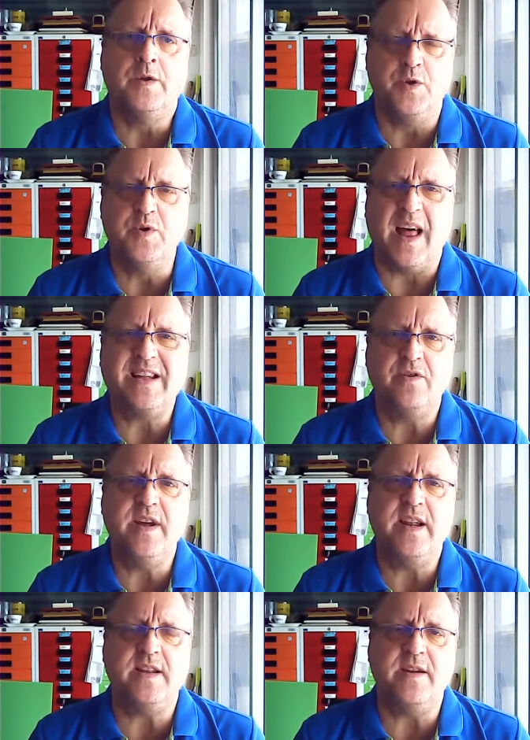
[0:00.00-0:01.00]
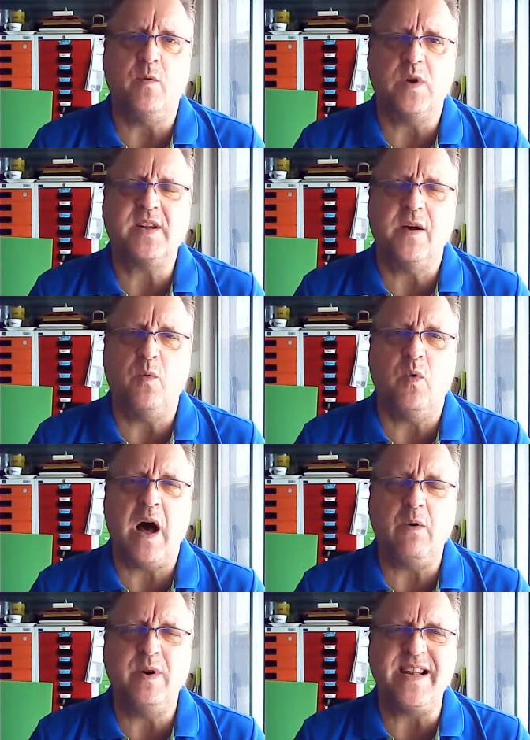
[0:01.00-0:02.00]
Do you like to eat it? What
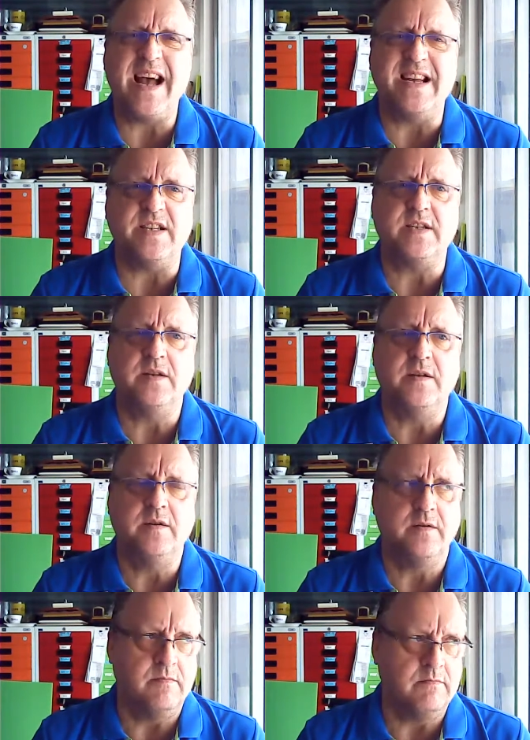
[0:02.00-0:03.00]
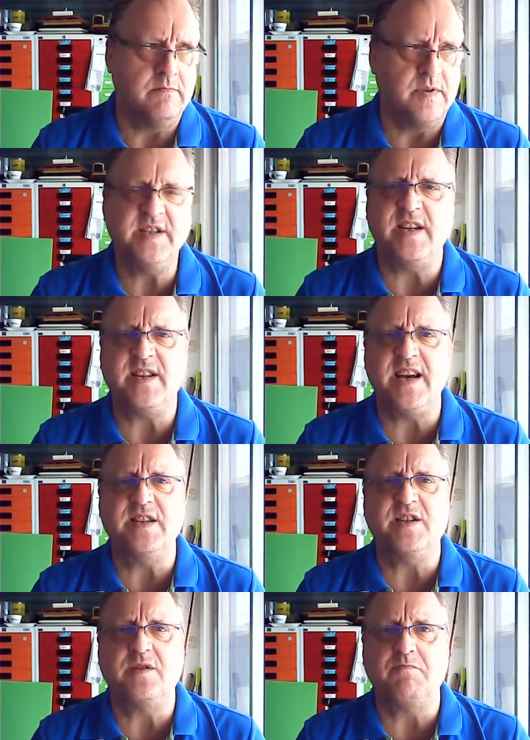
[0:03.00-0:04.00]
how it tastes? Is it
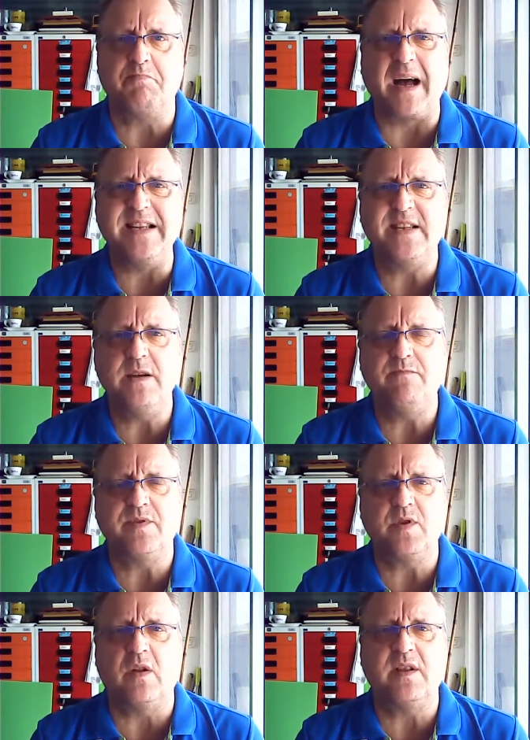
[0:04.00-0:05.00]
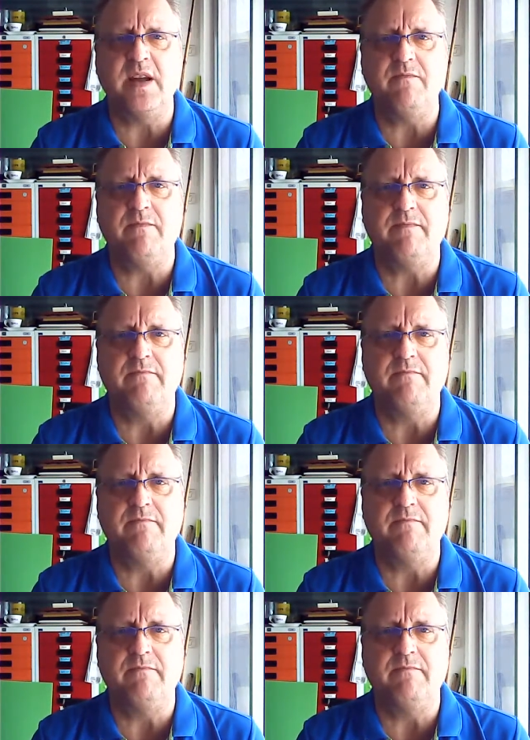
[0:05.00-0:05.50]
taste spicy, salty?